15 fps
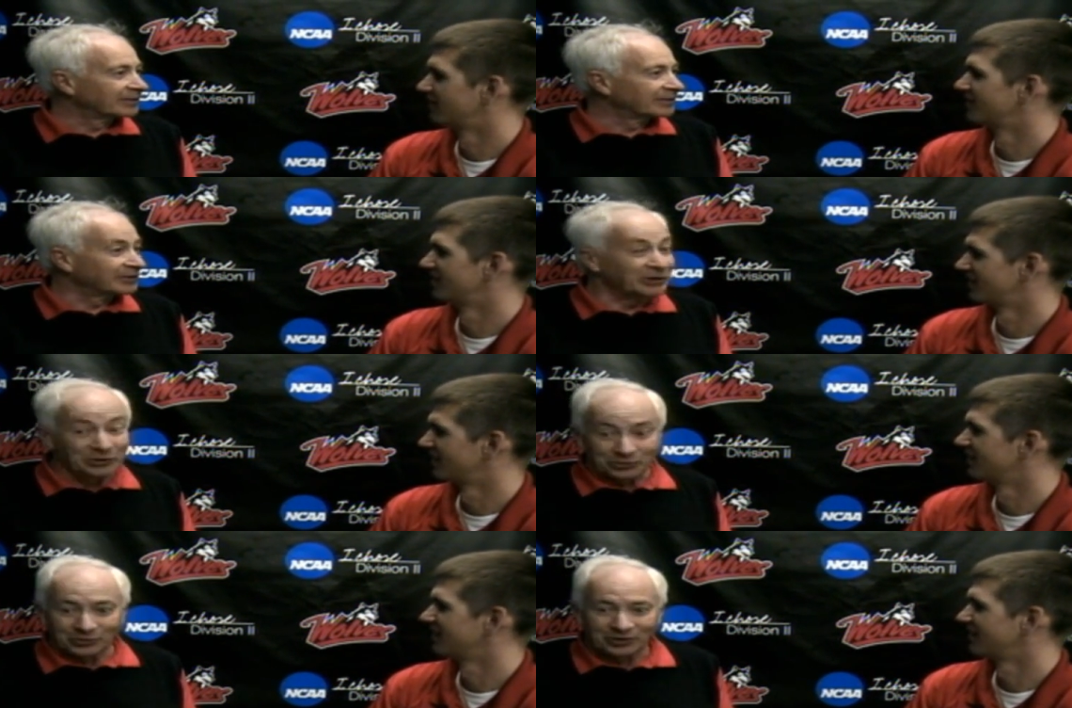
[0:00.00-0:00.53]

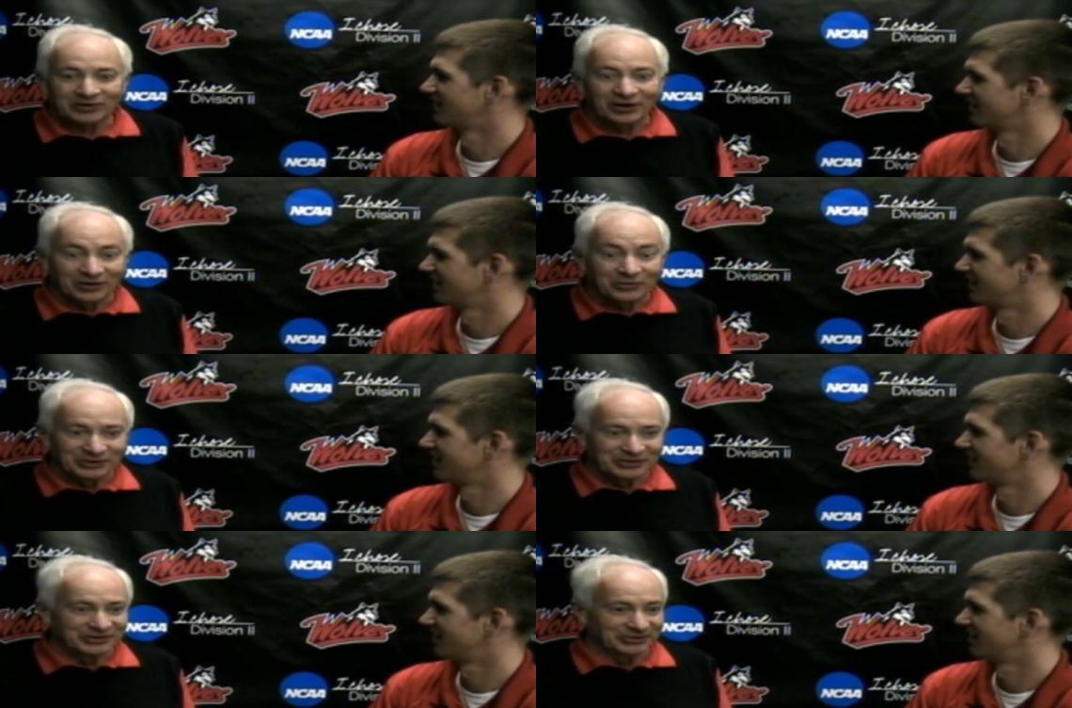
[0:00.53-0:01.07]
Speaker 1: You know, what
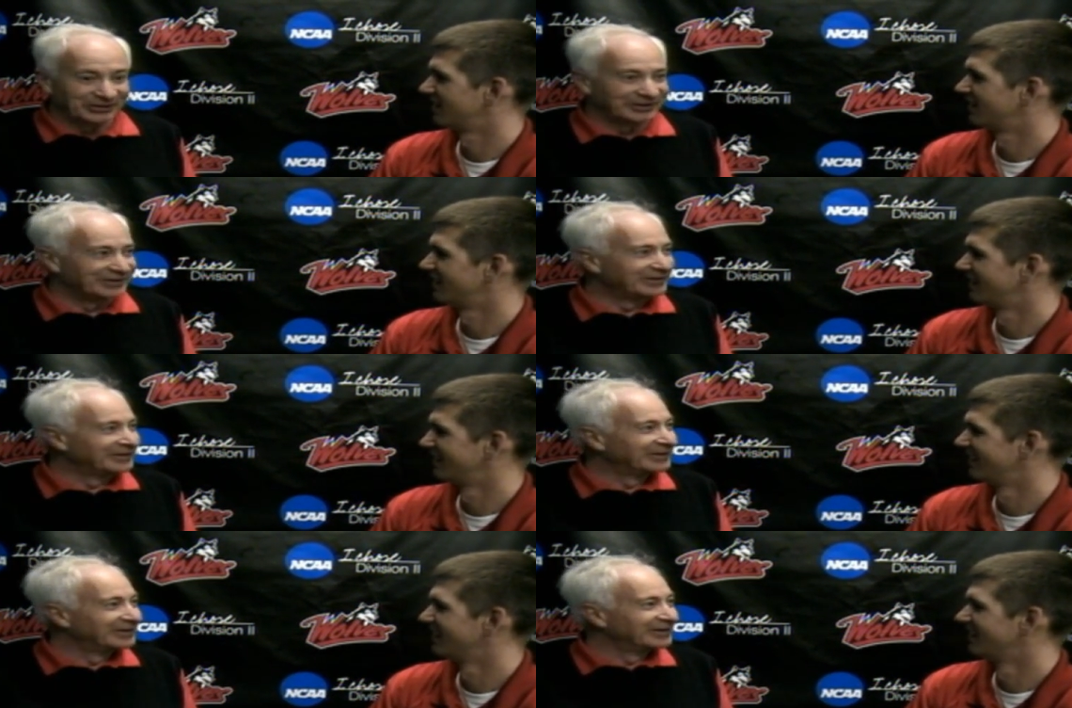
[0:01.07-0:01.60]
are we doing?
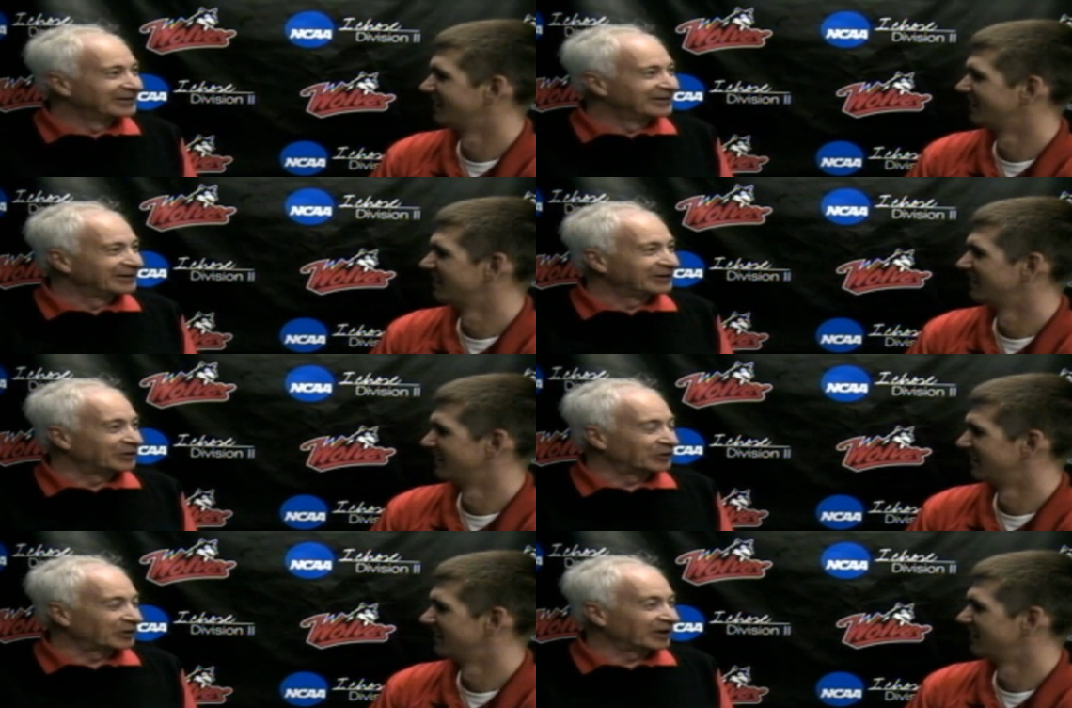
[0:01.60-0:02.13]

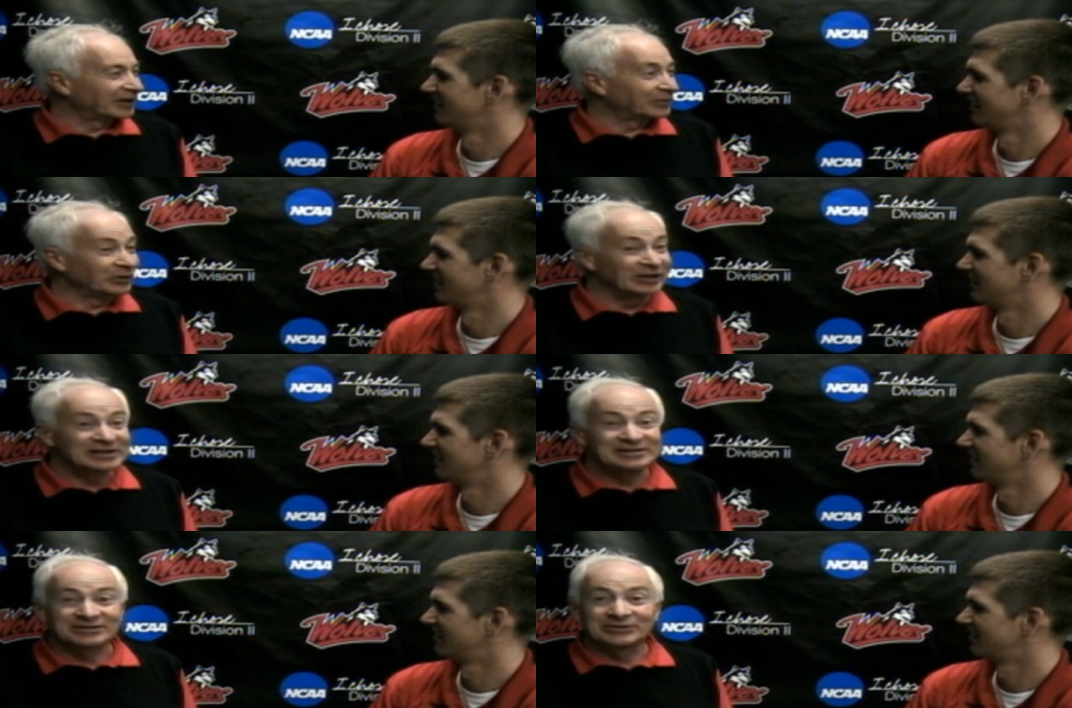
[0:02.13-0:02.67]
Okay,
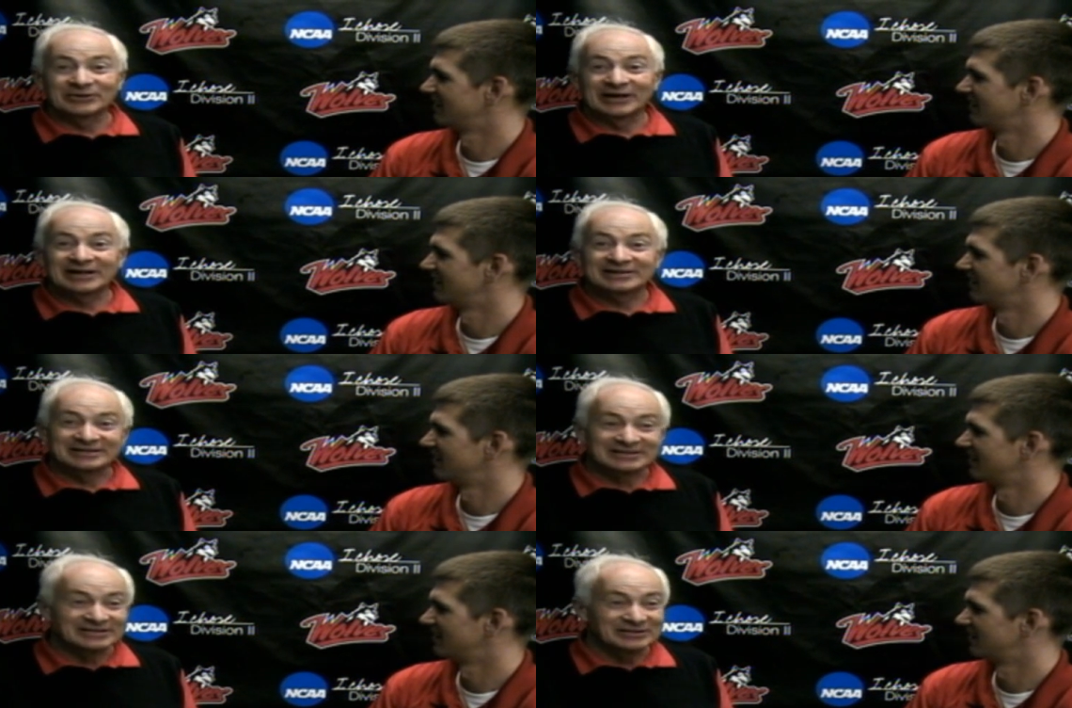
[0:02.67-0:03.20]
well, let's go
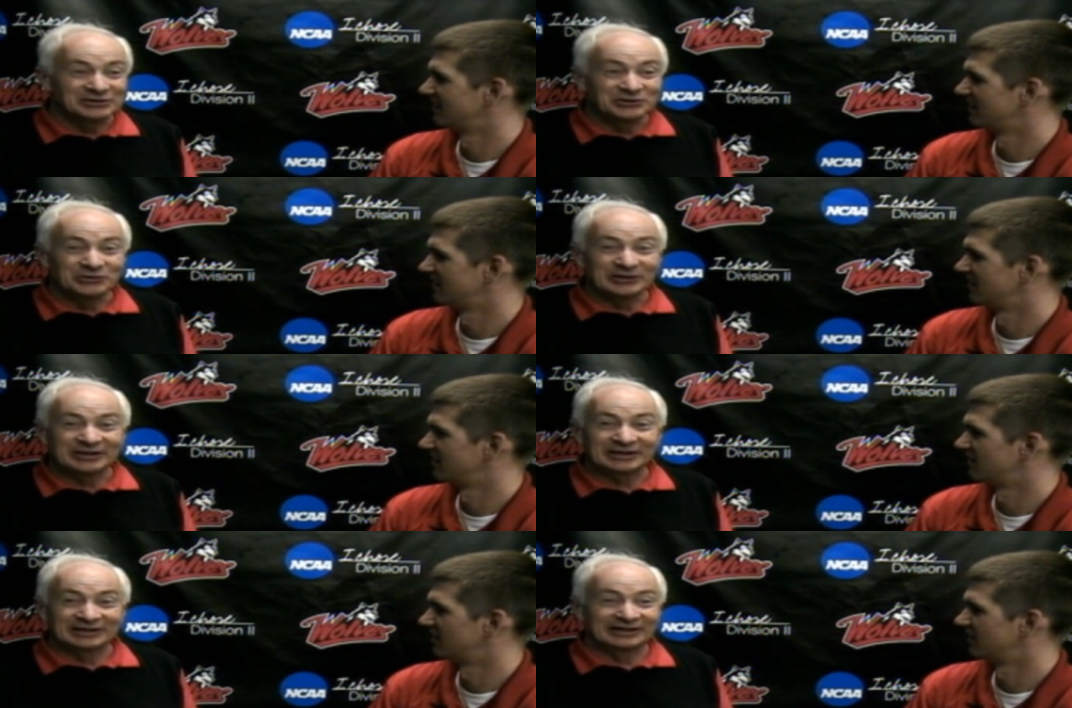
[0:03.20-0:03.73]
out and see who
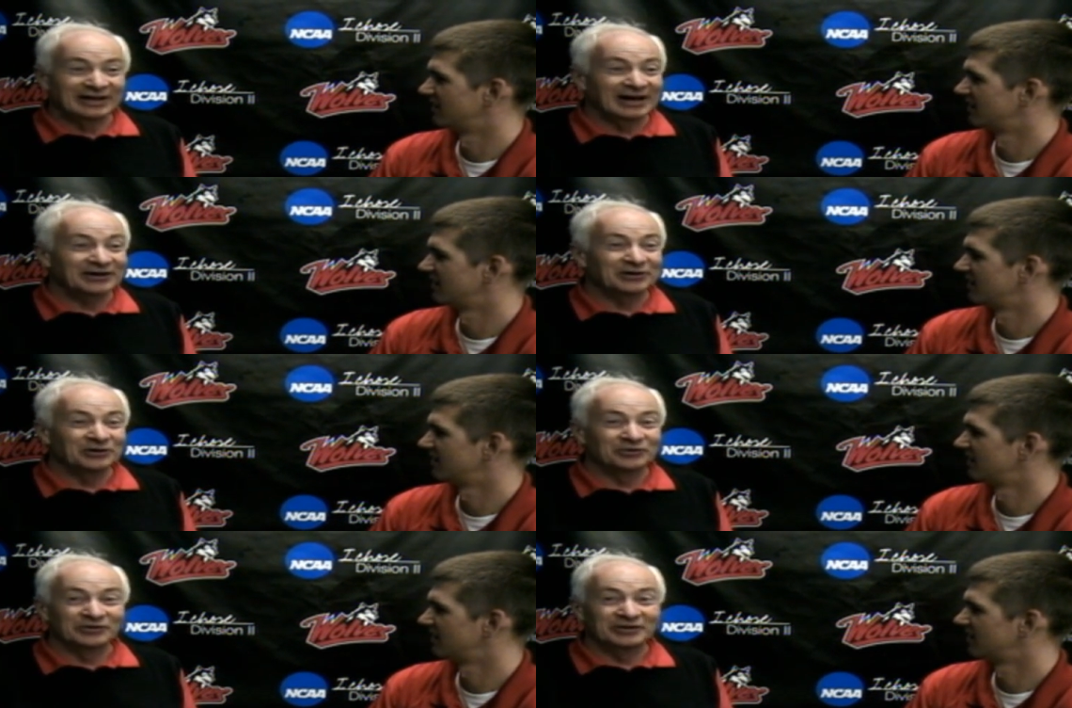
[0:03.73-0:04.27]
we can
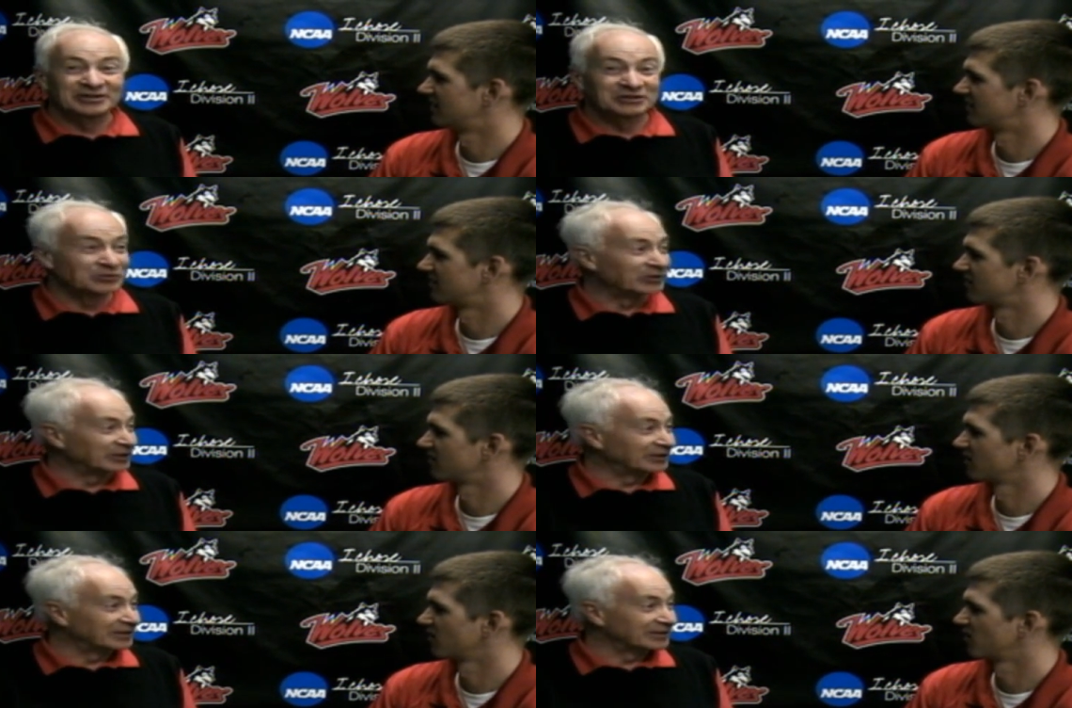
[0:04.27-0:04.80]
knock over this
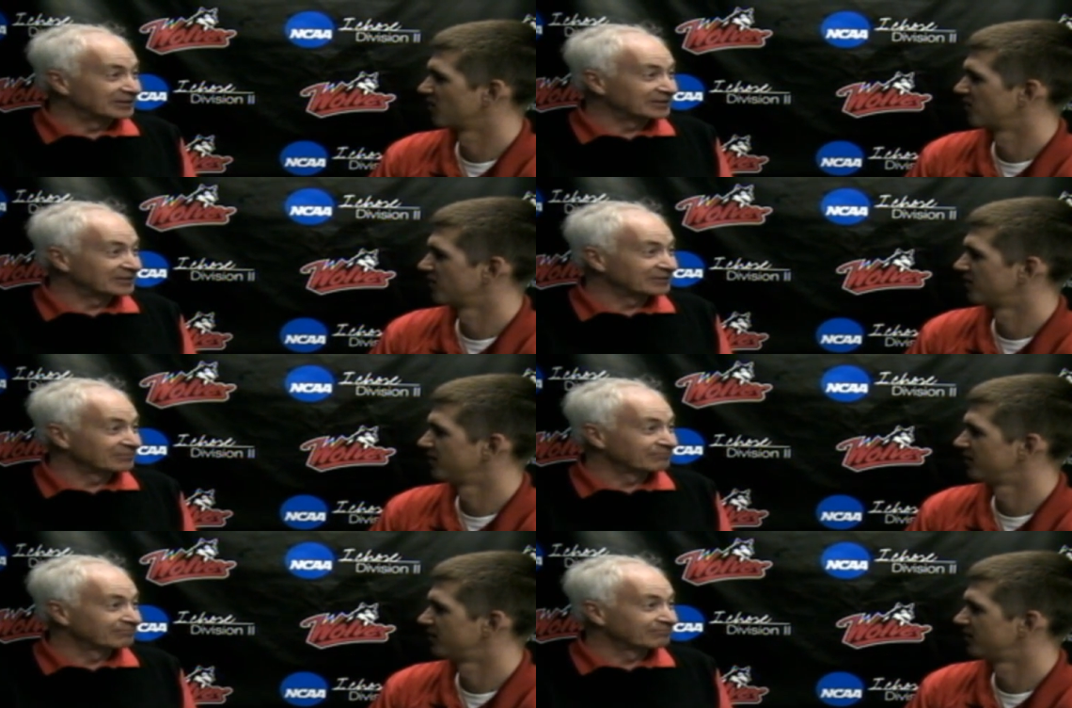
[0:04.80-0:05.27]
week that's,